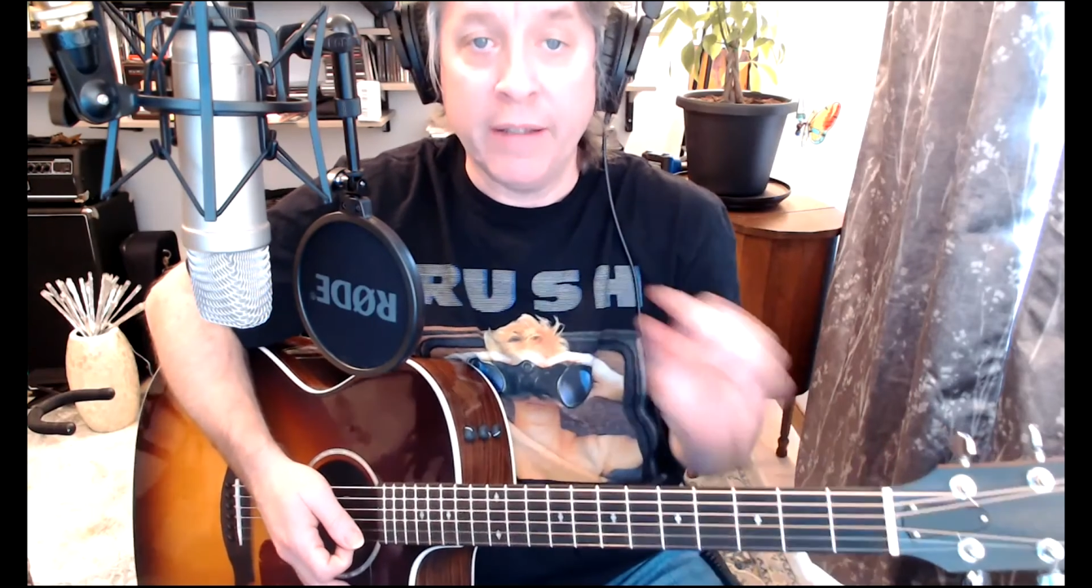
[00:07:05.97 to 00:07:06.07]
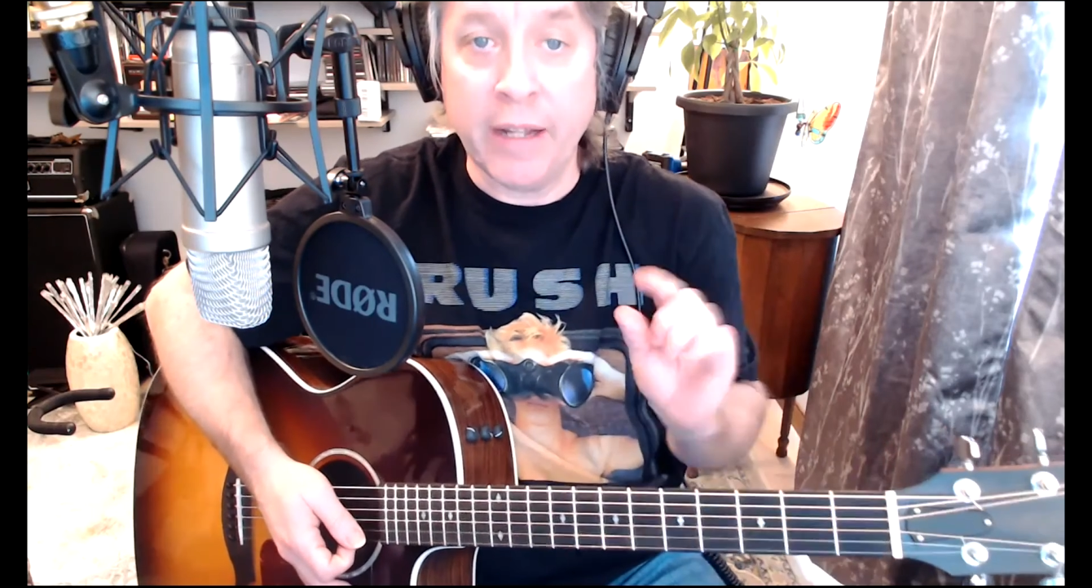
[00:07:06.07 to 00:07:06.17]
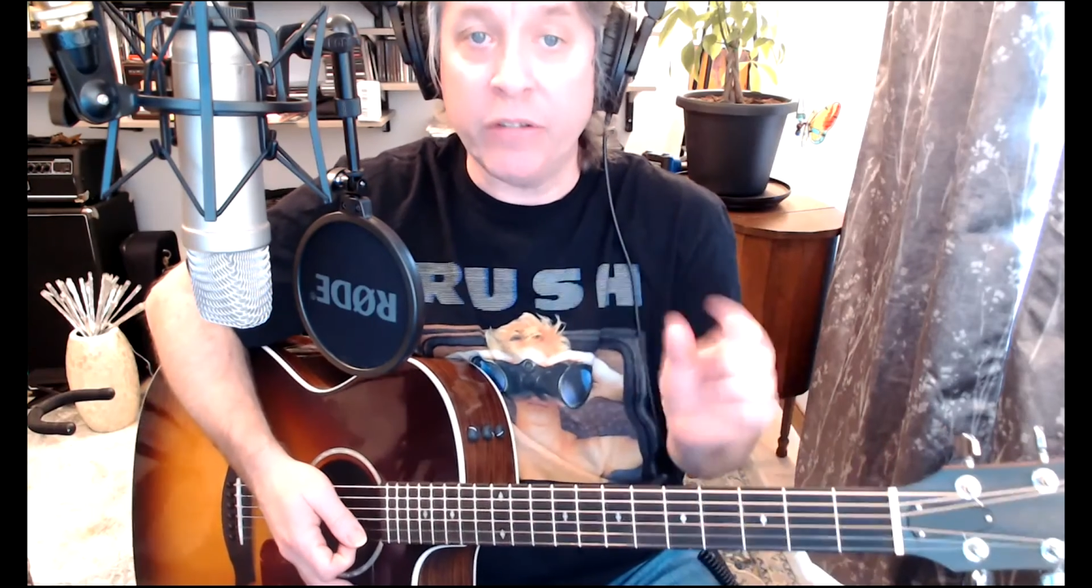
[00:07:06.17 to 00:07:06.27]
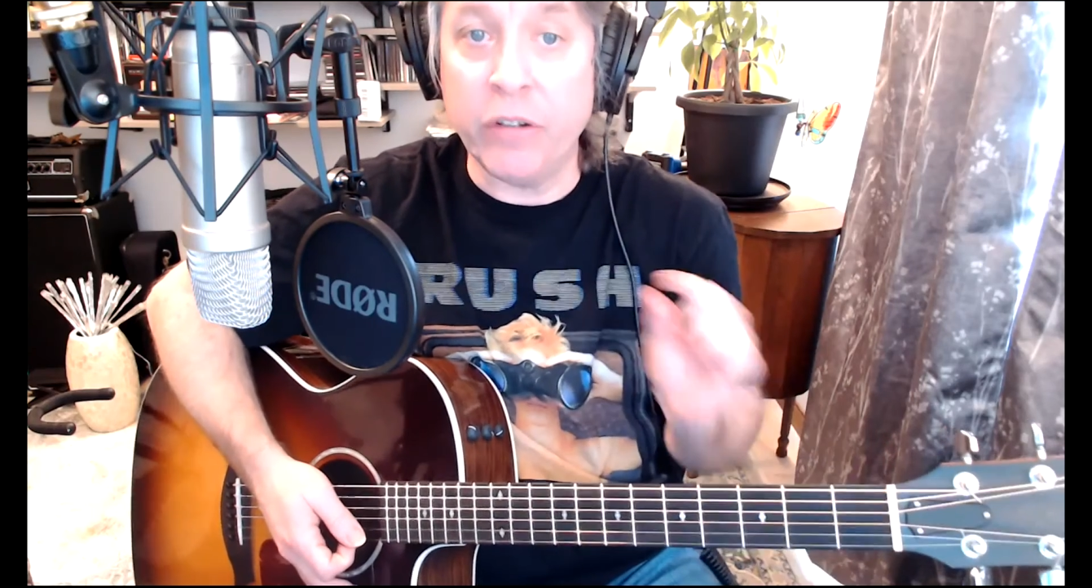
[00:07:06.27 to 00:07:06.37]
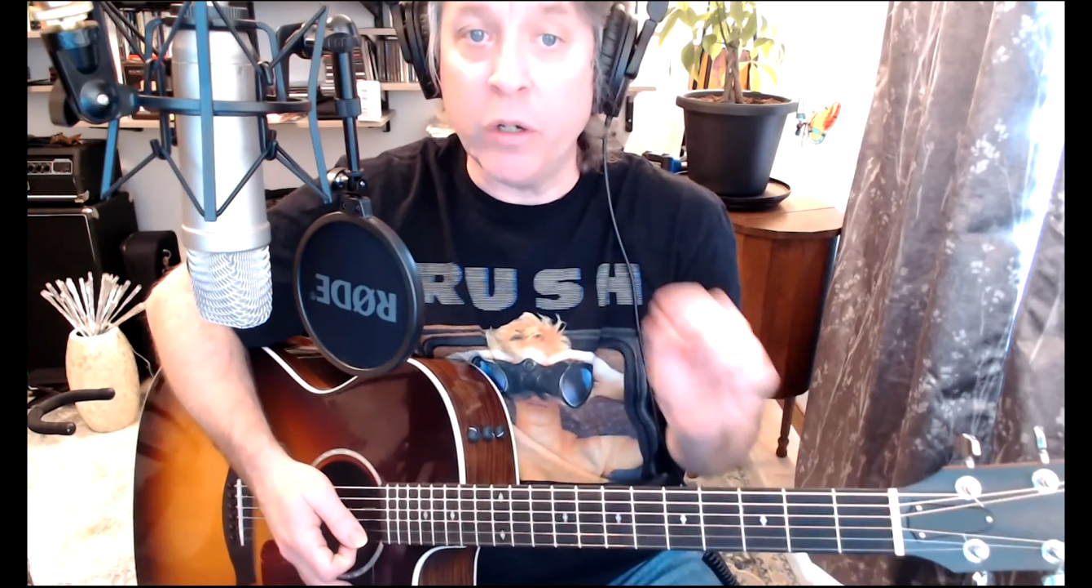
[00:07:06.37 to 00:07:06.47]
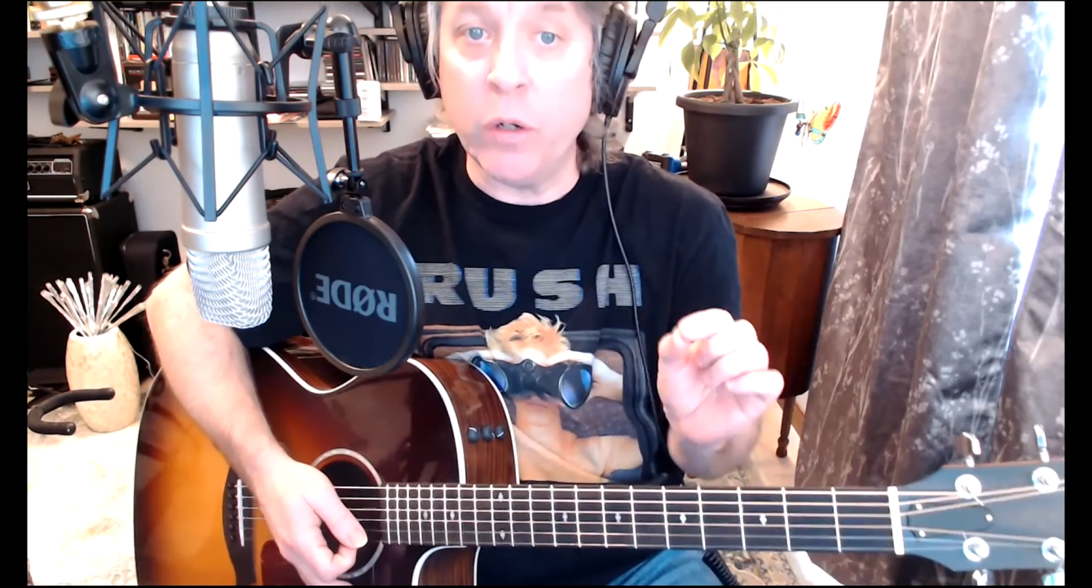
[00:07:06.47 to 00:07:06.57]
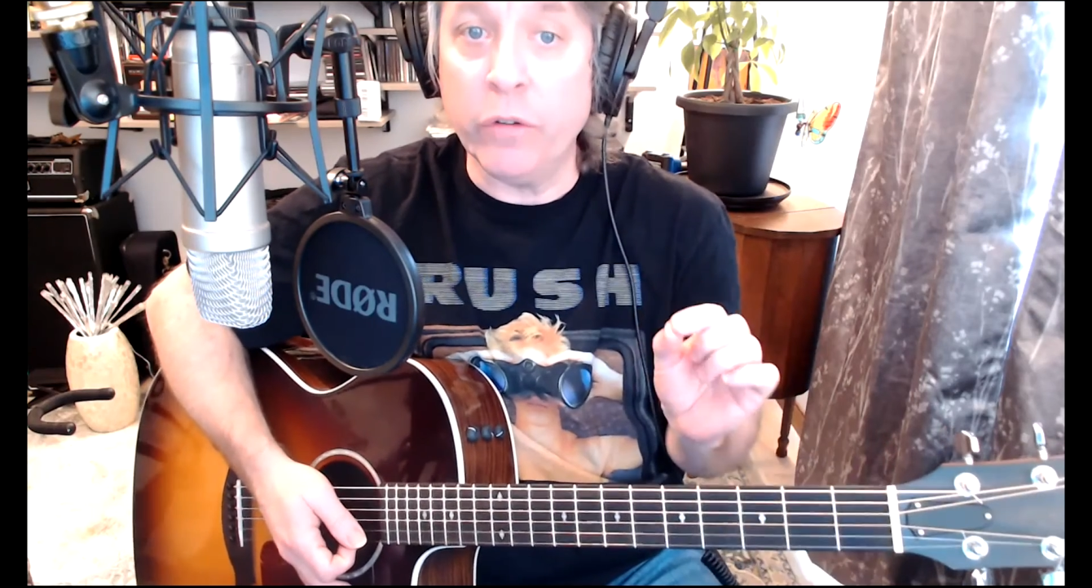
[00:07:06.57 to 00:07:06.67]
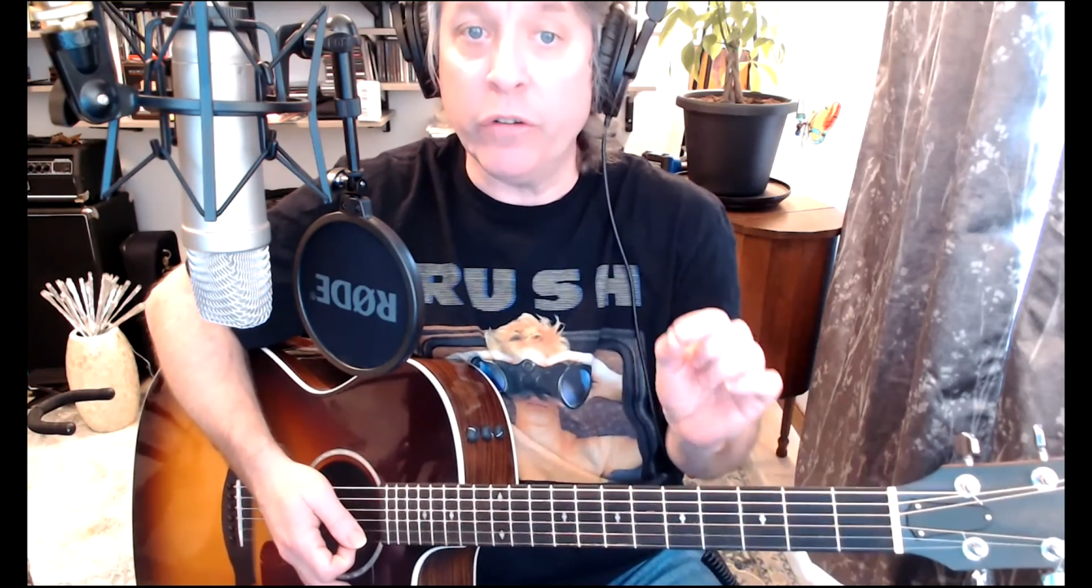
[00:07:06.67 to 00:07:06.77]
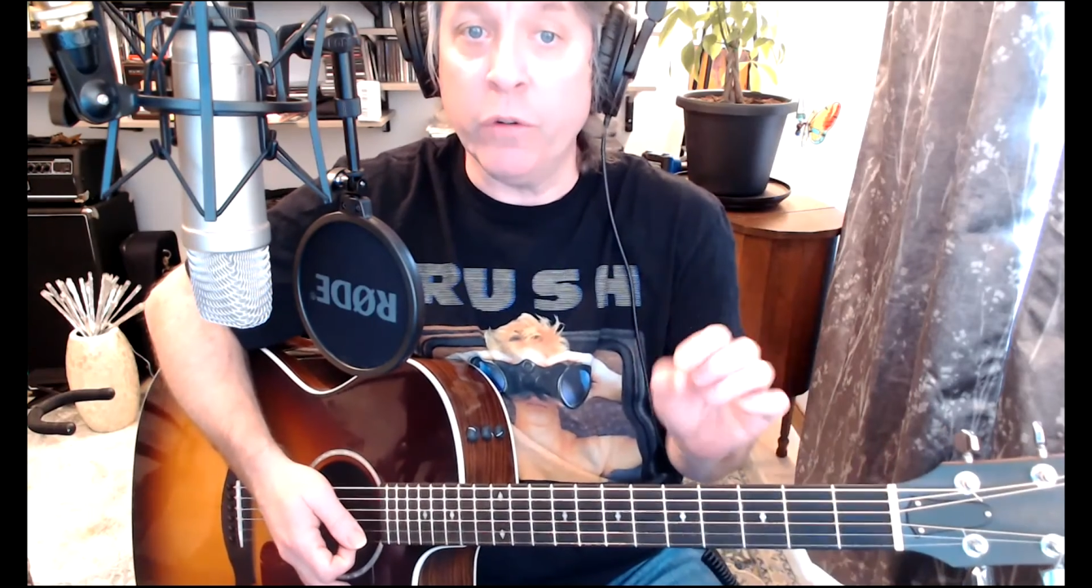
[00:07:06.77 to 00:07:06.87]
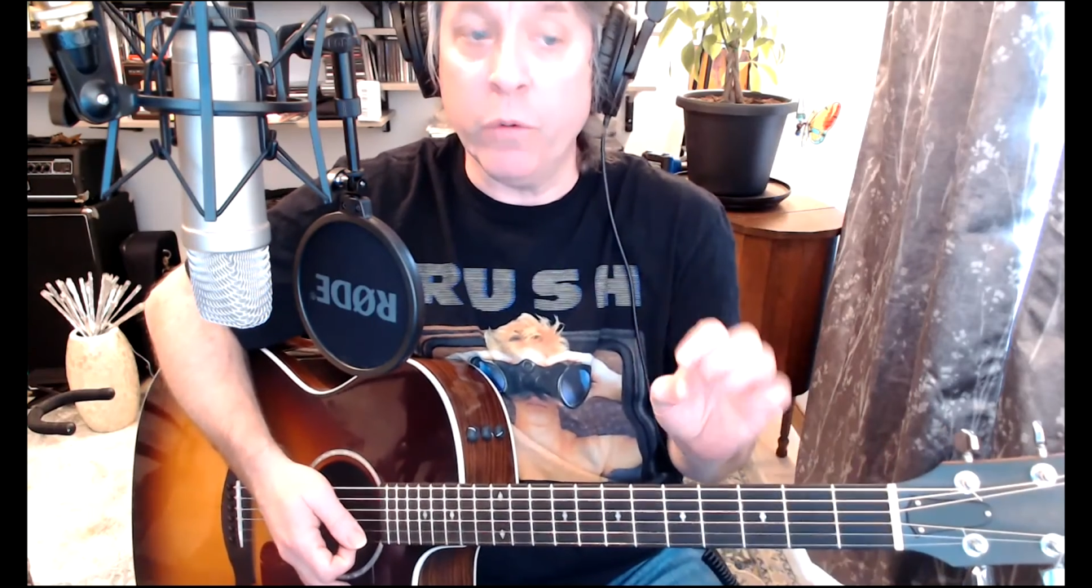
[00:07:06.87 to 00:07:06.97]
That's the
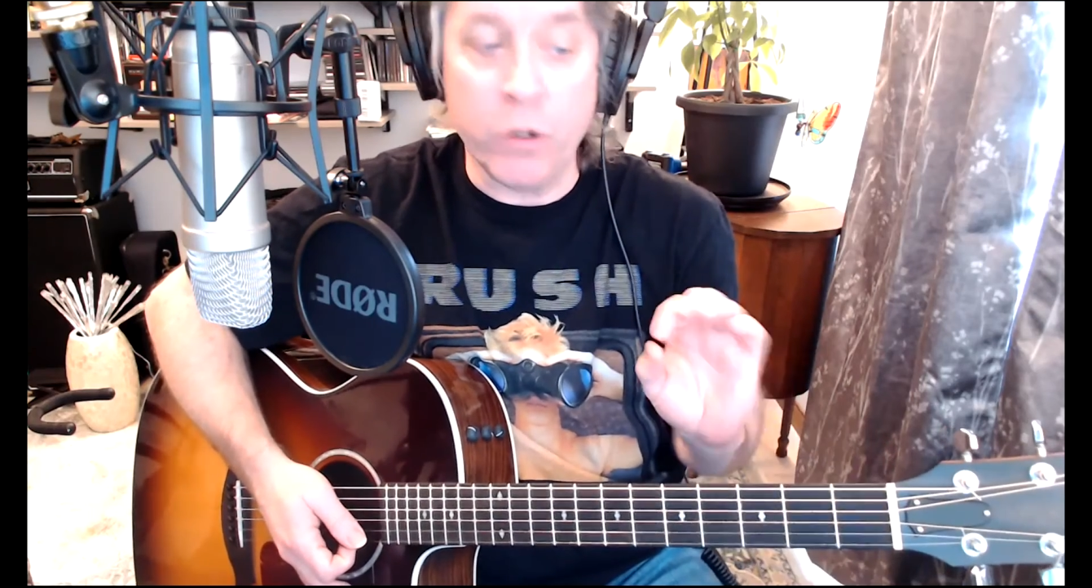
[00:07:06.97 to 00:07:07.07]
goal too.